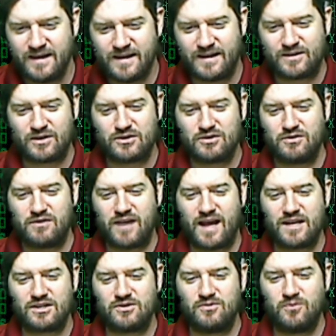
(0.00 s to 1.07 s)
It's also
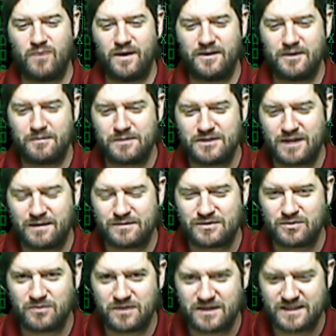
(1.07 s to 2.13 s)
national wear your pajamas
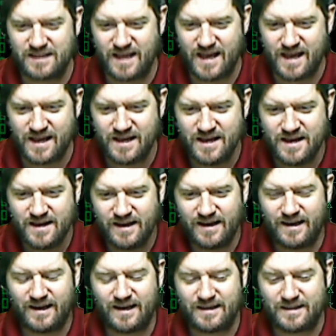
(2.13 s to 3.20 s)
to work day.
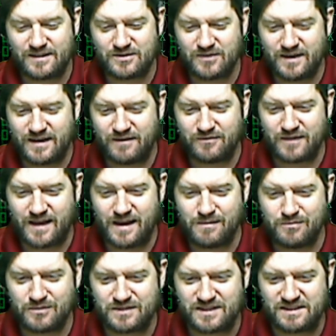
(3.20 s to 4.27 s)
Uh, that's right. Every
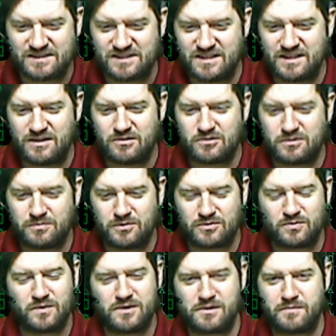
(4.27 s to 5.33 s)
April sixteenth, you're supposed
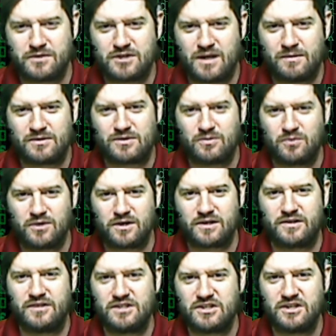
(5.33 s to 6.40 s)
to wear your pajamas to work.
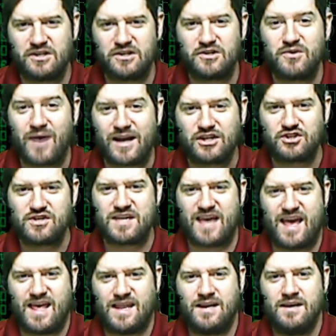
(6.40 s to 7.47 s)
This year, you actually
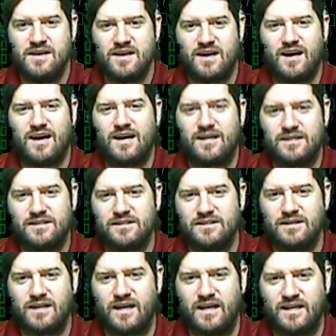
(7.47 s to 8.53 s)
can,
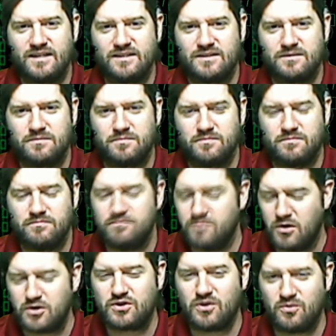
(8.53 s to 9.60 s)
because uh, as
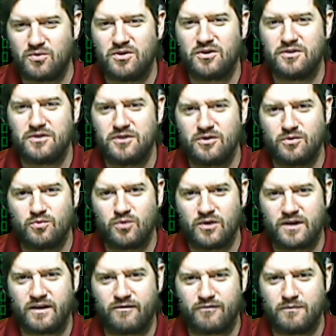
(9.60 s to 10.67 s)
most of the world, you're
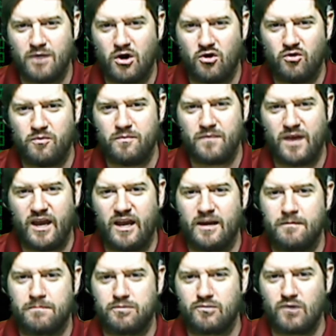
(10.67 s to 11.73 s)
working from home
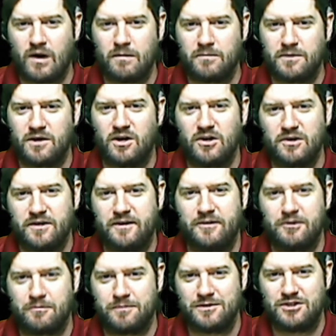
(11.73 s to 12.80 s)
and probably are in
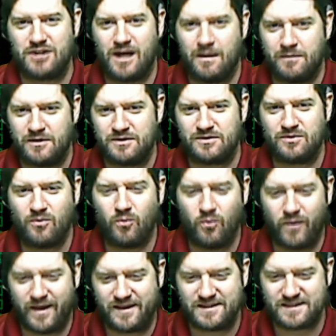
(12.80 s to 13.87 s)
your pajamas
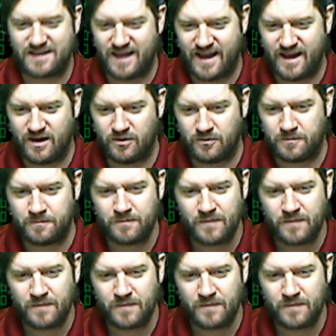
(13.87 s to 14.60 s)
waist down.